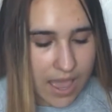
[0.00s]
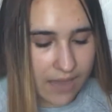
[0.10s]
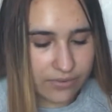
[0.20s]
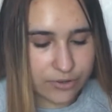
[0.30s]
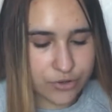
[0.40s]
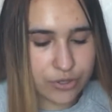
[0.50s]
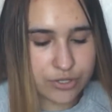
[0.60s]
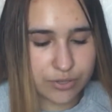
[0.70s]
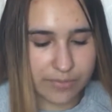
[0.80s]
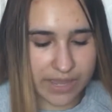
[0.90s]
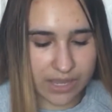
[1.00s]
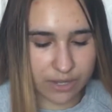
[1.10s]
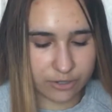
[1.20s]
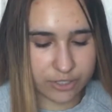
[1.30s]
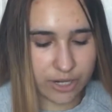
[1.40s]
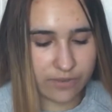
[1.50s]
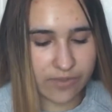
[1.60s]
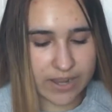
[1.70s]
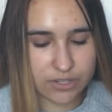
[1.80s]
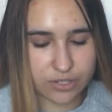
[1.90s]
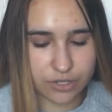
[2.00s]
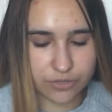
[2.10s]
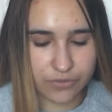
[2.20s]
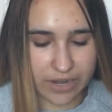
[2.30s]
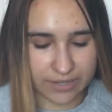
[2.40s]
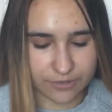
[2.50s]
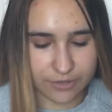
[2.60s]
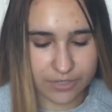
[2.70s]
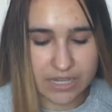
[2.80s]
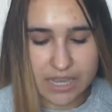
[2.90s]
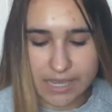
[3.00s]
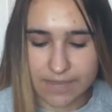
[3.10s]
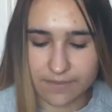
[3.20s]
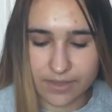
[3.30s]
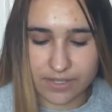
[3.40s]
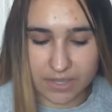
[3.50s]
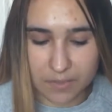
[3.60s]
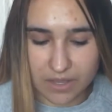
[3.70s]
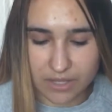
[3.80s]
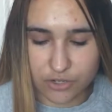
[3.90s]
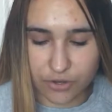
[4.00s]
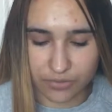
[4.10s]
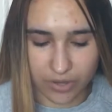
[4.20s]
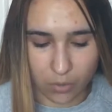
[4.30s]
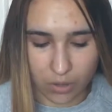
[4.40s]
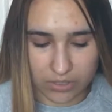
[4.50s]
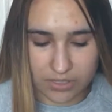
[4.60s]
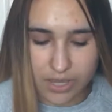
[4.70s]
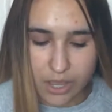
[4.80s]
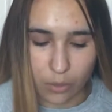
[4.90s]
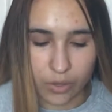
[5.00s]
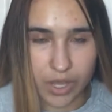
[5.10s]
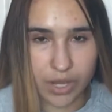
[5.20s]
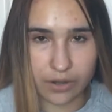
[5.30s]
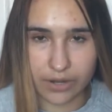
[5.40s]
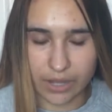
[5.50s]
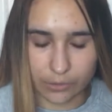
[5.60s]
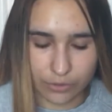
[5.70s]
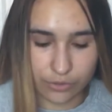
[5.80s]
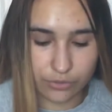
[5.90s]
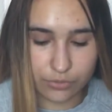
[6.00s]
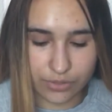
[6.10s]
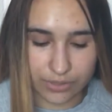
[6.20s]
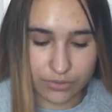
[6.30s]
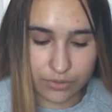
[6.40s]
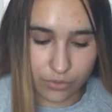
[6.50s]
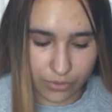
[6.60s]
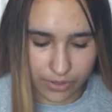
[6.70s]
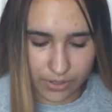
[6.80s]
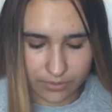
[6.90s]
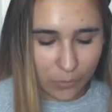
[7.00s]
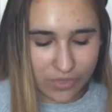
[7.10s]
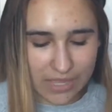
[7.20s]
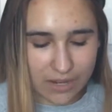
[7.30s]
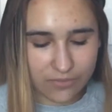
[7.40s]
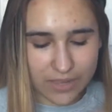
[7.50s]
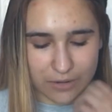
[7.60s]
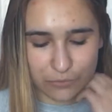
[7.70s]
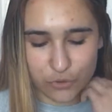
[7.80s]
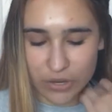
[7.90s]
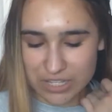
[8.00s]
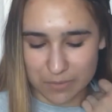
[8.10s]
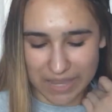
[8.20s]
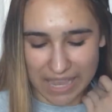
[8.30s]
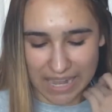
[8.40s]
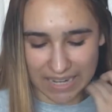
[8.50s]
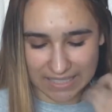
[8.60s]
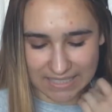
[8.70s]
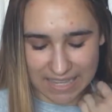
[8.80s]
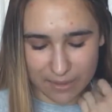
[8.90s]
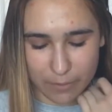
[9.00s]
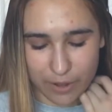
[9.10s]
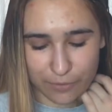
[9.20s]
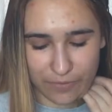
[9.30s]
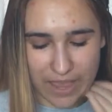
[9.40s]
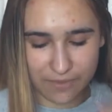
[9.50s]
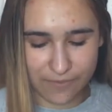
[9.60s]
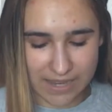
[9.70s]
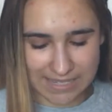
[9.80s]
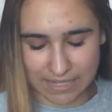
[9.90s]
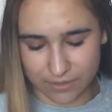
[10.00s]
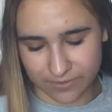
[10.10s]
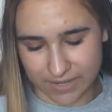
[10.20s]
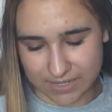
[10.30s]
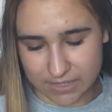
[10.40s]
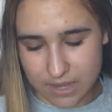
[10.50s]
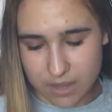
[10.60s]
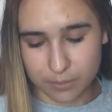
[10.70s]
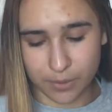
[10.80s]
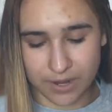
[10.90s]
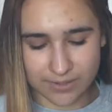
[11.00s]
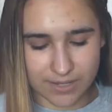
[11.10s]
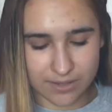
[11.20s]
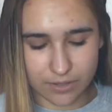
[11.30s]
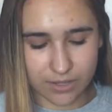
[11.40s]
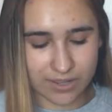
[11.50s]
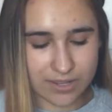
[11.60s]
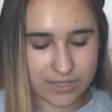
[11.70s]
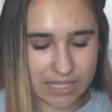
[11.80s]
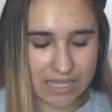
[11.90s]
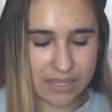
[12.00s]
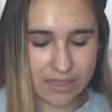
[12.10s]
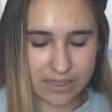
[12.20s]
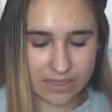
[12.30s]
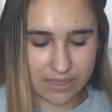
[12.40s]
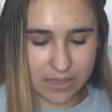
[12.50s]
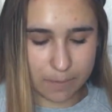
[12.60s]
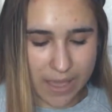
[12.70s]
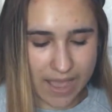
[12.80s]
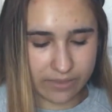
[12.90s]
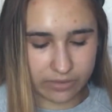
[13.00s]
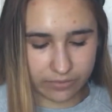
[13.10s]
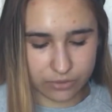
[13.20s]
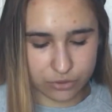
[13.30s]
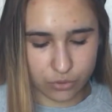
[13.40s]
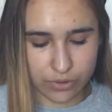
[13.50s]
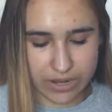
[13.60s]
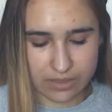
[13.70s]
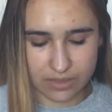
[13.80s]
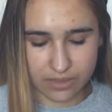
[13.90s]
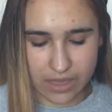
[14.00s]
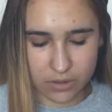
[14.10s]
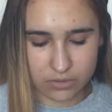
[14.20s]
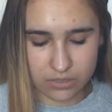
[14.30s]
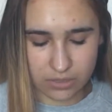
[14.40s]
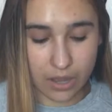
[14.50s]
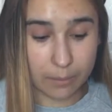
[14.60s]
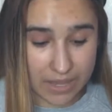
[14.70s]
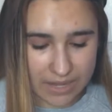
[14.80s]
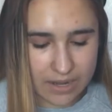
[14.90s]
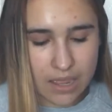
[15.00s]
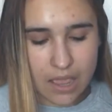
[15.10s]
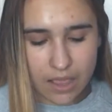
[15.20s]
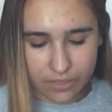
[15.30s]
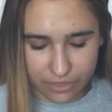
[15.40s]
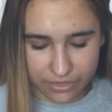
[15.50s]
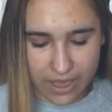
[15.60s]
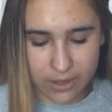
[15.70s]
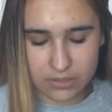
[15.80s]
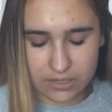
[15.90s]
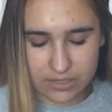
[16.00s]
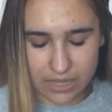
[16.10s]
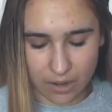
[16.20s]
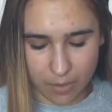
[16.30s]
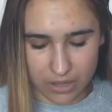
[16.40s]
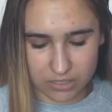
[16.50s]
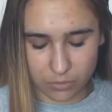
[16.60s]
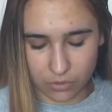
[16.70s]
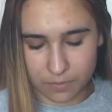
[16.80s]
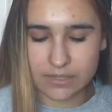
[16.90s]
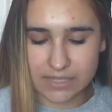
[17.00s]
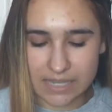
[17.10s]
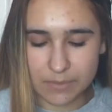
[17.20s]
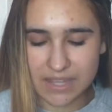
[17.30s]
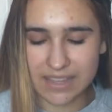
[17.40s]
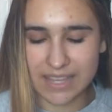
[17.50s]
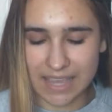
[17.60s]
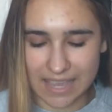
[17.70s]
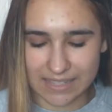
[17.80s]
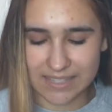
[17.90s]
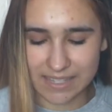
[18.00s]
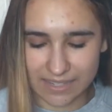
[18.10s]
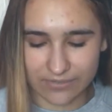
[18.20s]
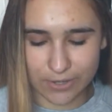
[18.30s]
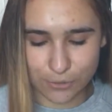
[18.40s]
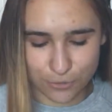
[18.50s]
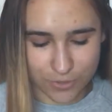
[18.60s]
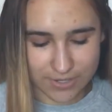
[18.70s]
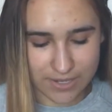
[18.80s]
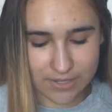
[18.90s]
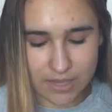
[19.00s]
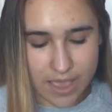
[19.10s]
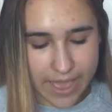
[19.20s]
Every choice you make in your terrifying search for answers, even the seemingly trivial ones, will carry out your unique story. With innovative choice mechanics and the butterfly effect interface, players can clearly see the path of their story amid the thousands that are possible. Seemingly insignificant choices,